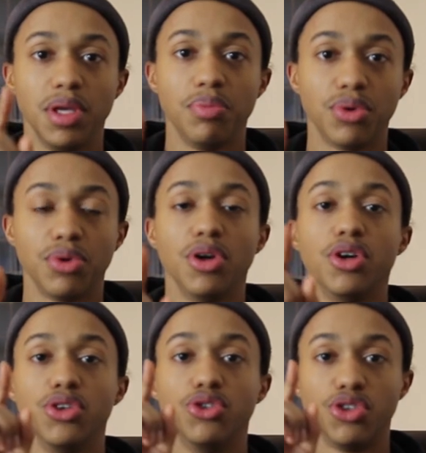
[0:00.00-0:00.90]
people,
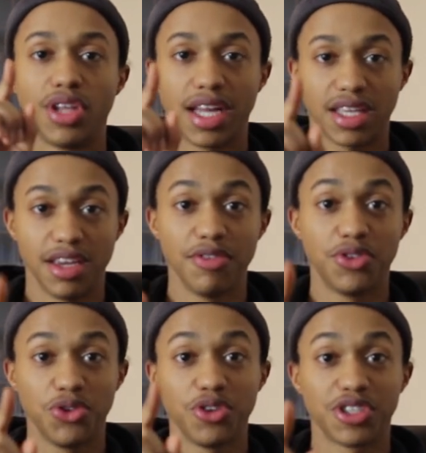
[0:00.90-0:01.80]
you should
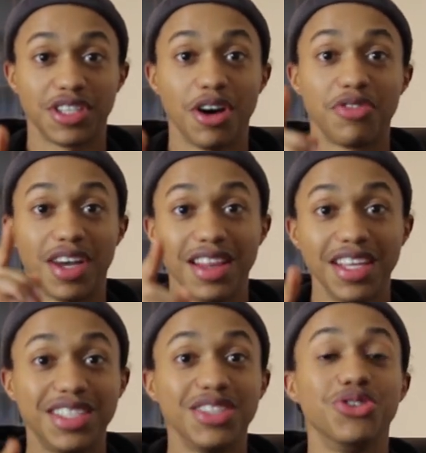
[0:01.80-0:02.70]
give to yourself and
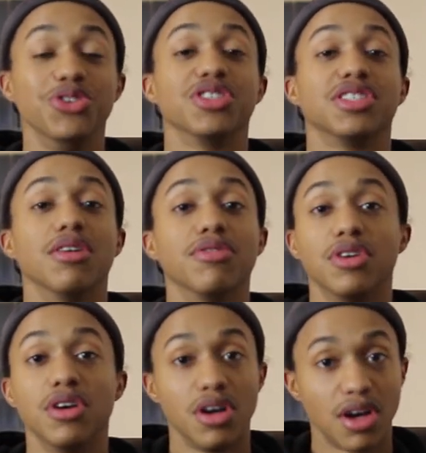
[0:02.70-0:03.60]
listen to yourself
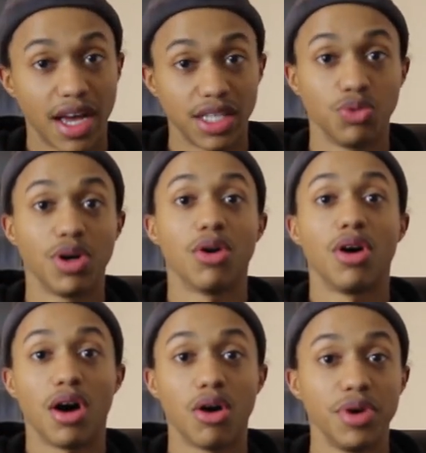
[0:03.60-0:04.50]
as
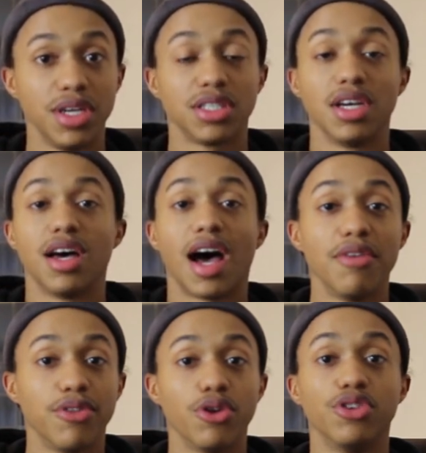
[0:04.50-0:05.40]
well, always.
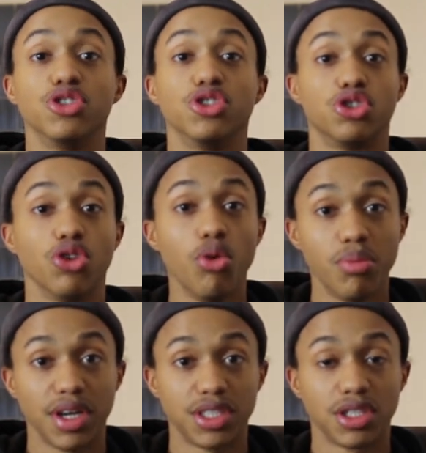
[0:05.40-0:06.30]
I've learned so
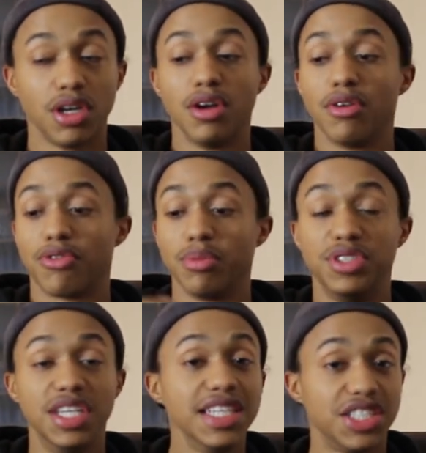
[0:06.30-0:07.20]
much
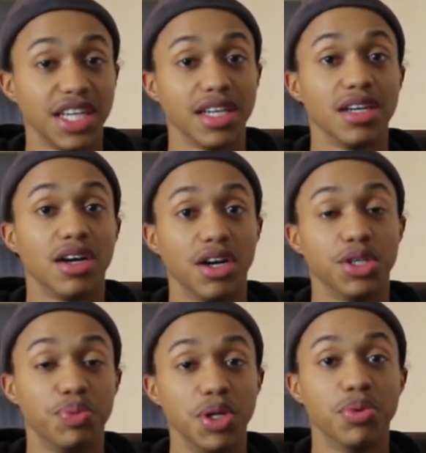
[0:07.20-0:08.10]
from teaching
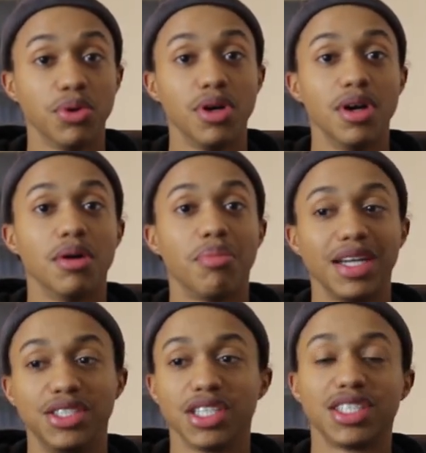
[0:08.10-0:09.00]
other people
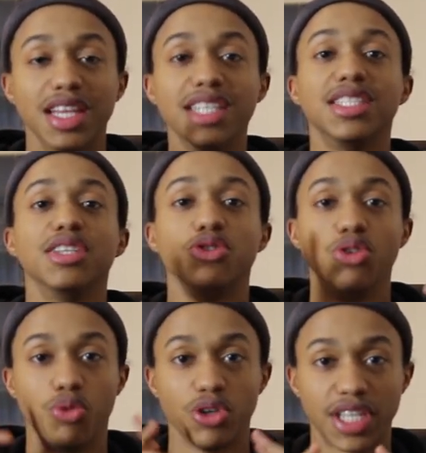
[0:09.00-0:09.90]
by just listening to
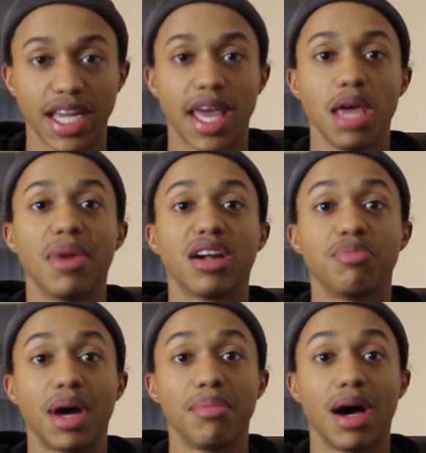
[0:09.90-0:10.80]
the words that came out
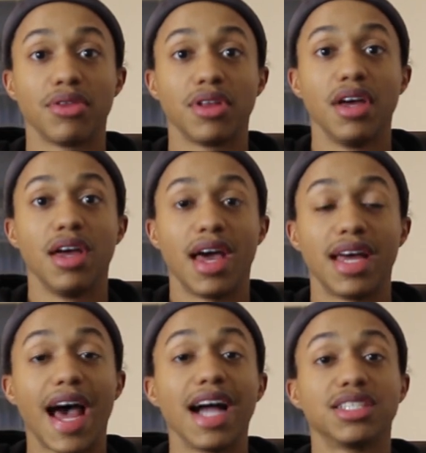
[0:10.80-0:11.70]
of my mouth
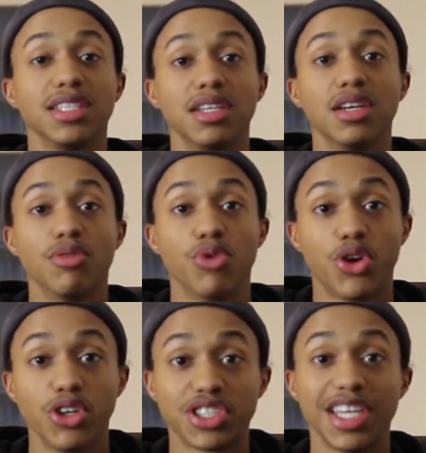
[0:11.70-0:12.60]
and actually
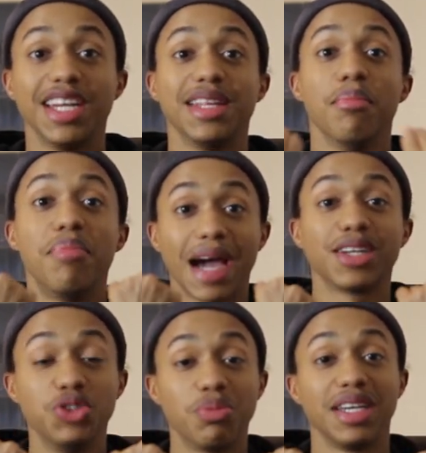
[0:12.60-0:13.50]
regurgitating them
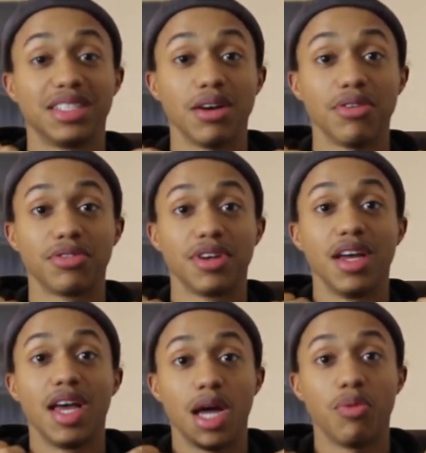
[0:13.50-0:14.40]
back to myself.
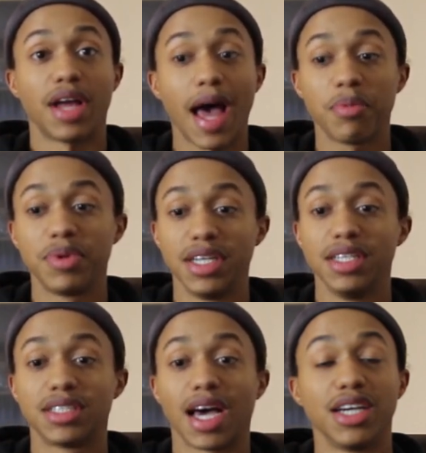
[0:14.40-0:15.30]
And what happened
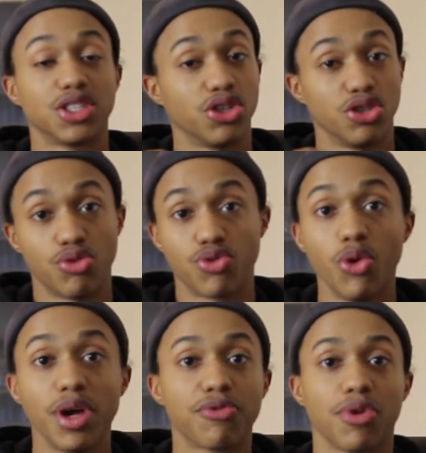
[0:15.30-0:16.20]
is I started
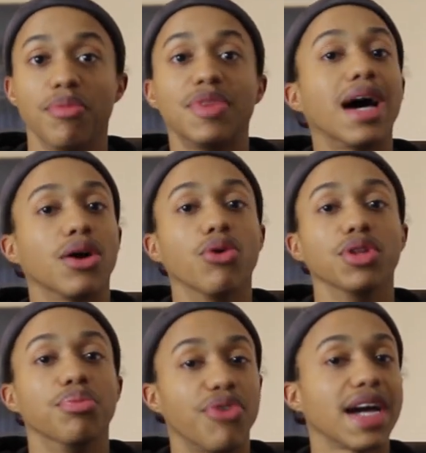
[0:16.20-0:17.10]
growing from not
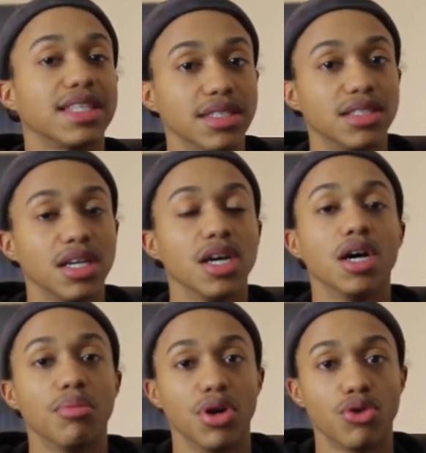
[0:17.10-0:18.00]
only practice,
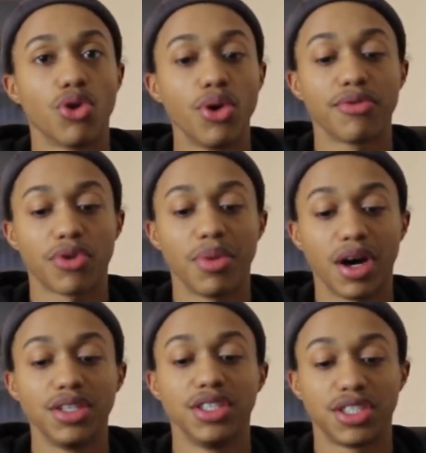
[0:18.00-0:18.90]
but growing from
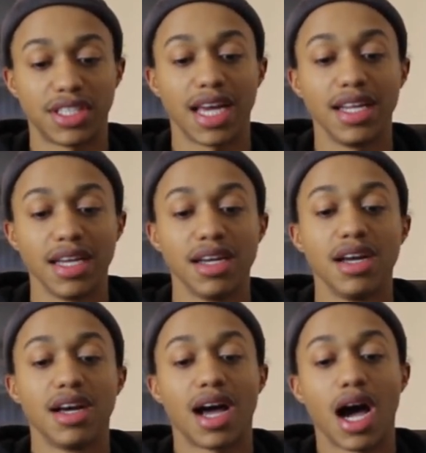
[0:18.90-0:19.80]
understanding
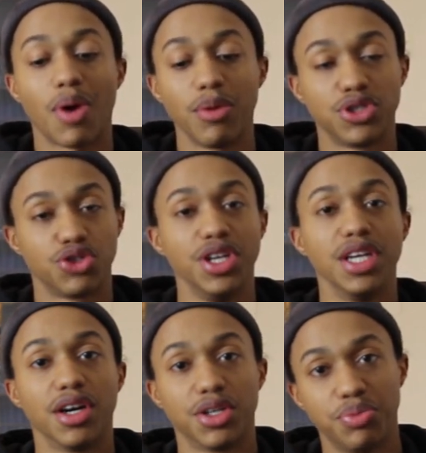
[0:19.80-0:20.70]
how I was
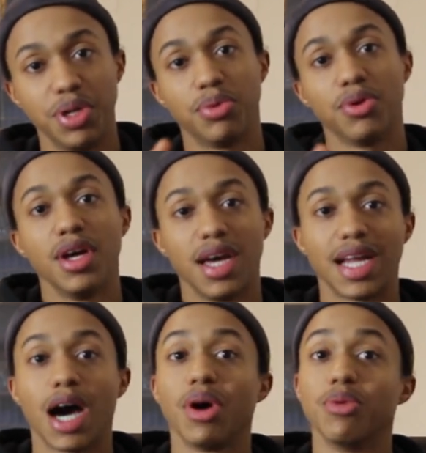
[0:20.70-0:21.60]
treating other people
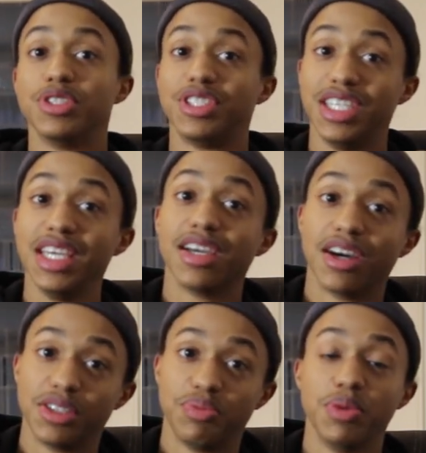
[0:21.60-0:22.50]
and how I was
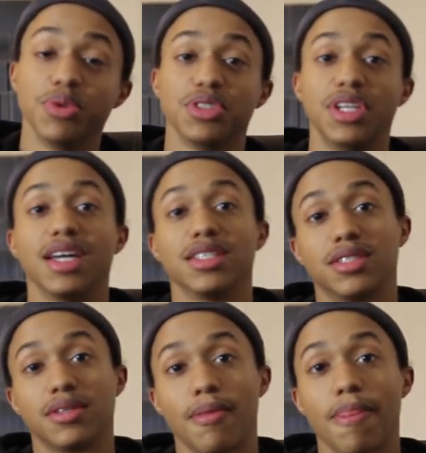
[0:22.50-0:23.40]
seeing other people's
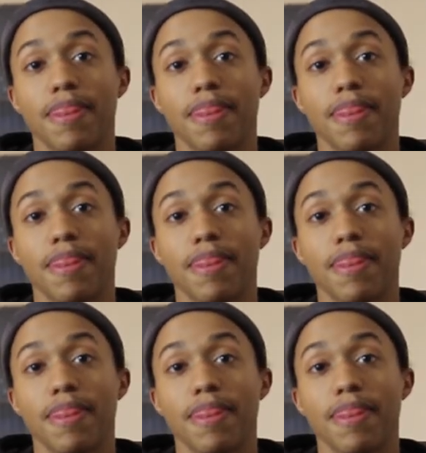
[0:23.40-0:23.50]
dance.